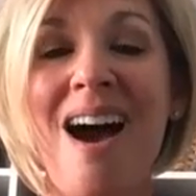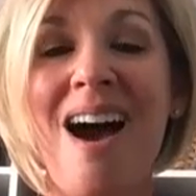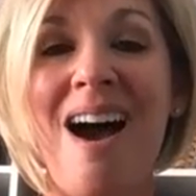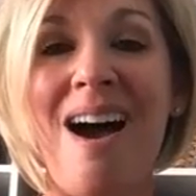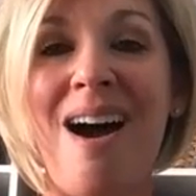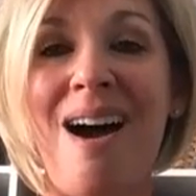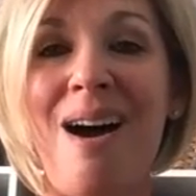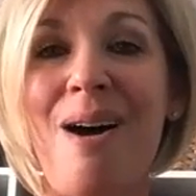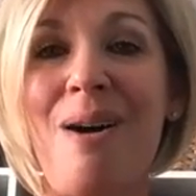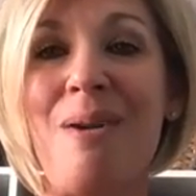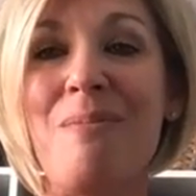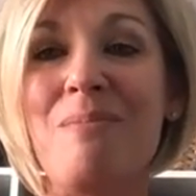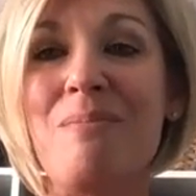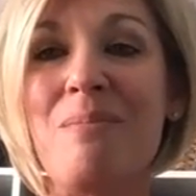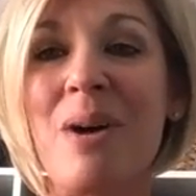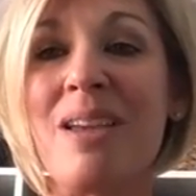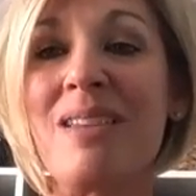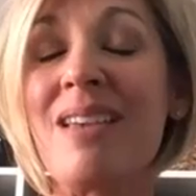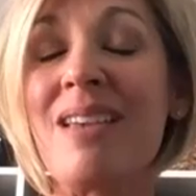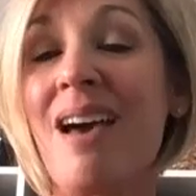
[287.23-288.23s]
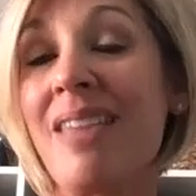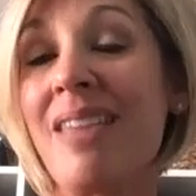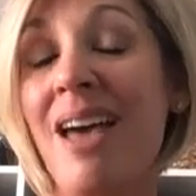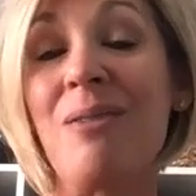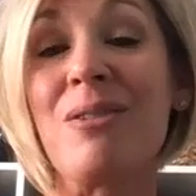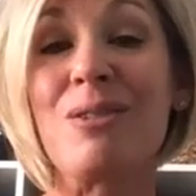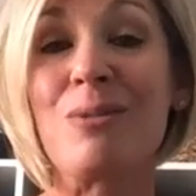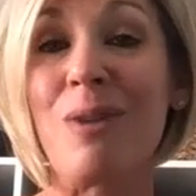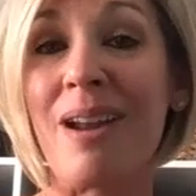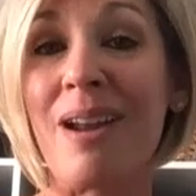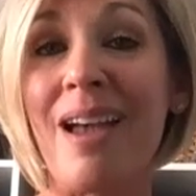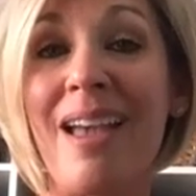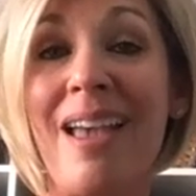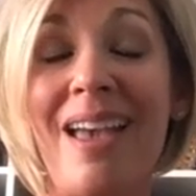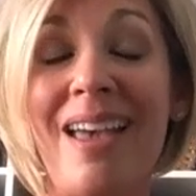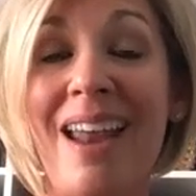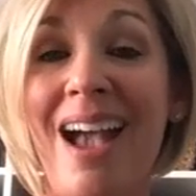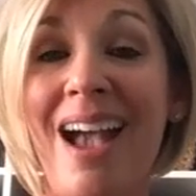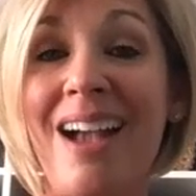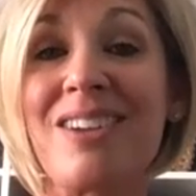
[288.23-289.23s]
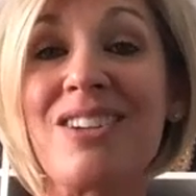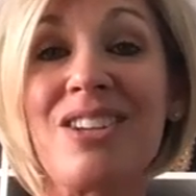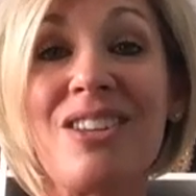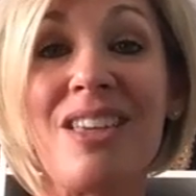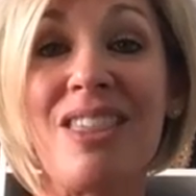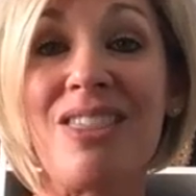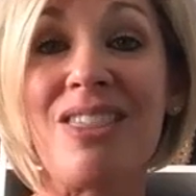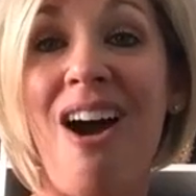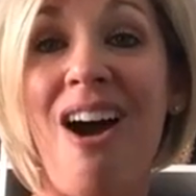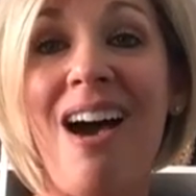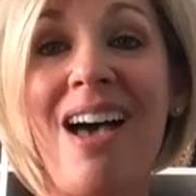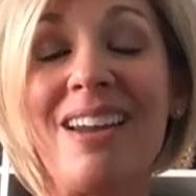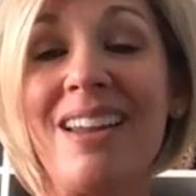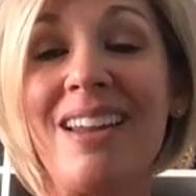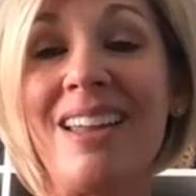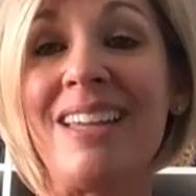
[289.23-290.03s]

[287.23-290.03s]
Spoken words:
But yeah, that was what I had actually thought.